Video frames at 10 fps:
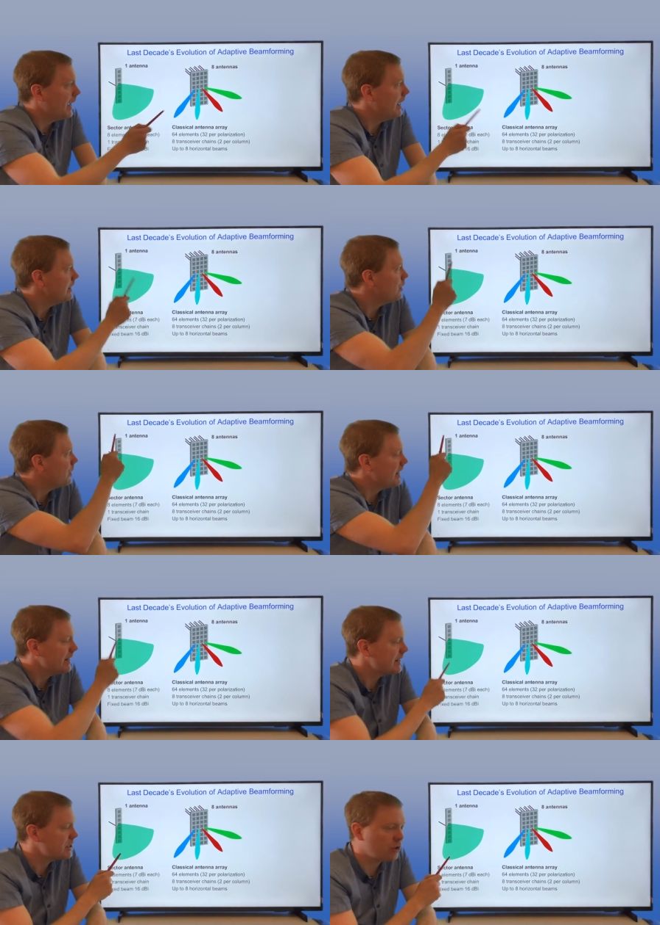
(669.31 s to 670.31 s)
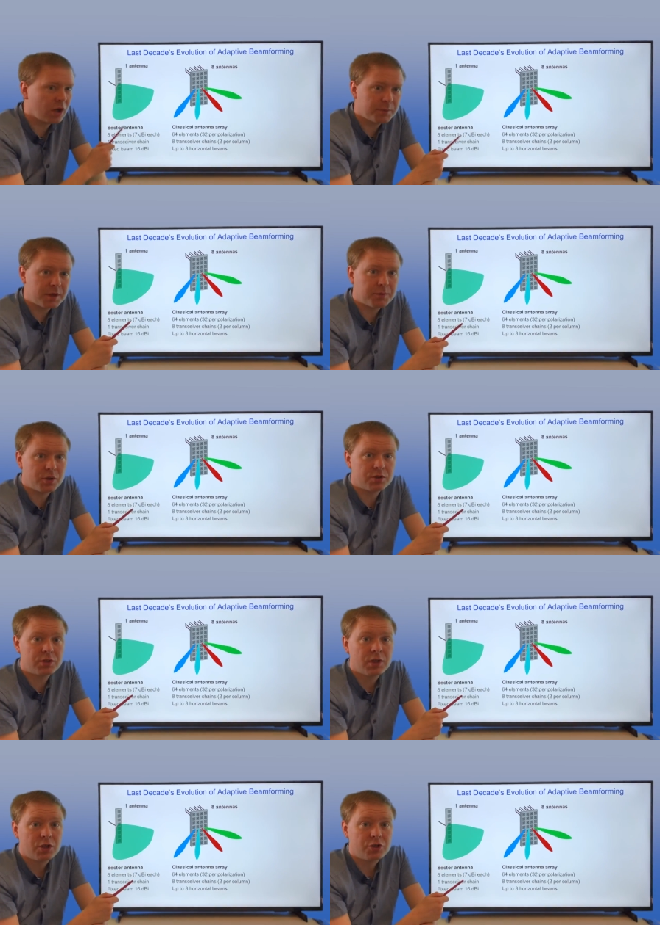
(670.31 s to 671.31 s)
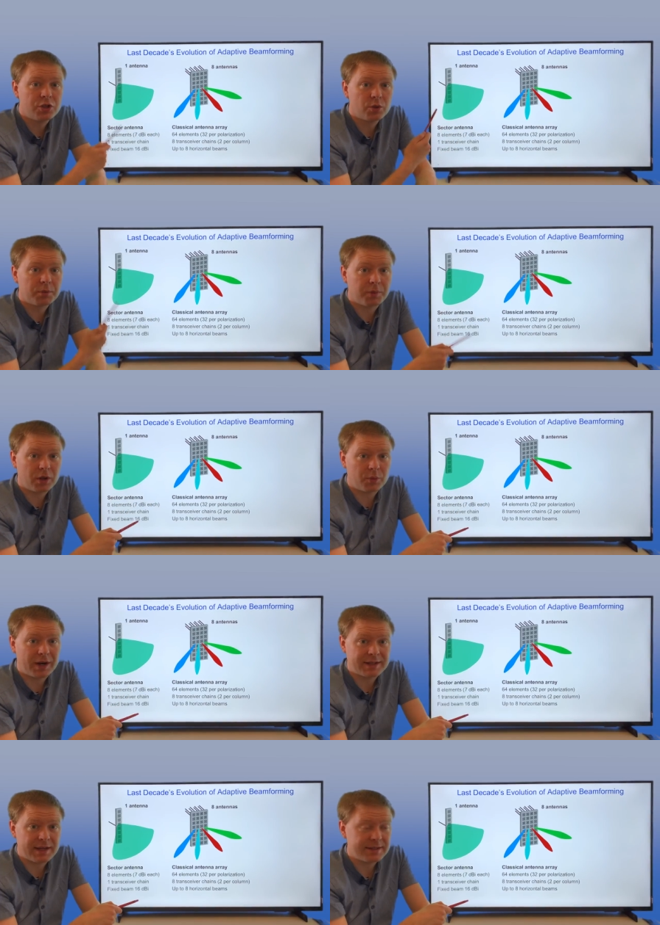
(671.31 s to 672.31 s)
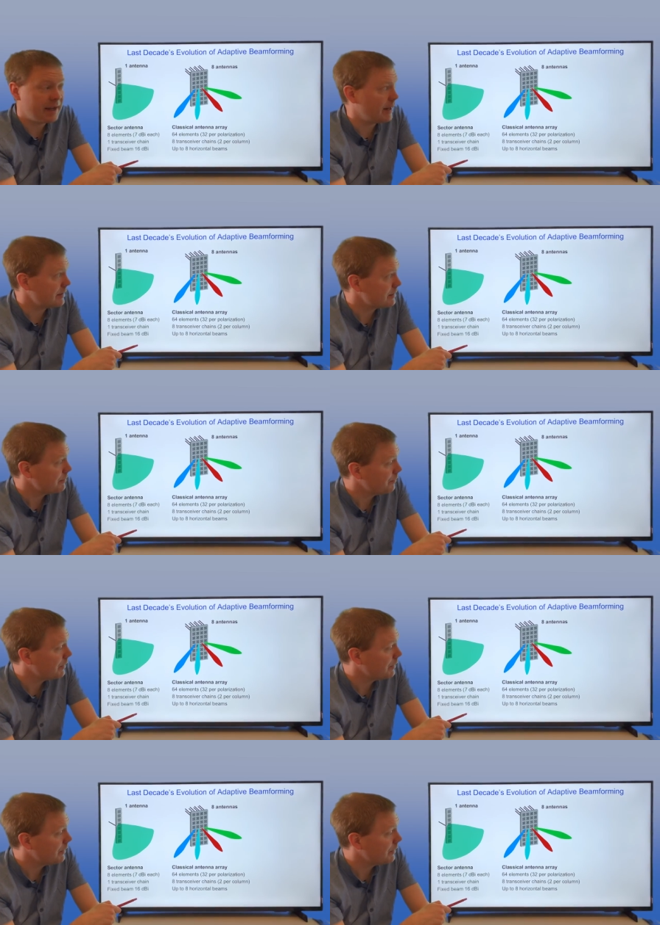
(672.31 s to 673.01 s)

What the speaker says: and then within each column you put dual polarized antennas.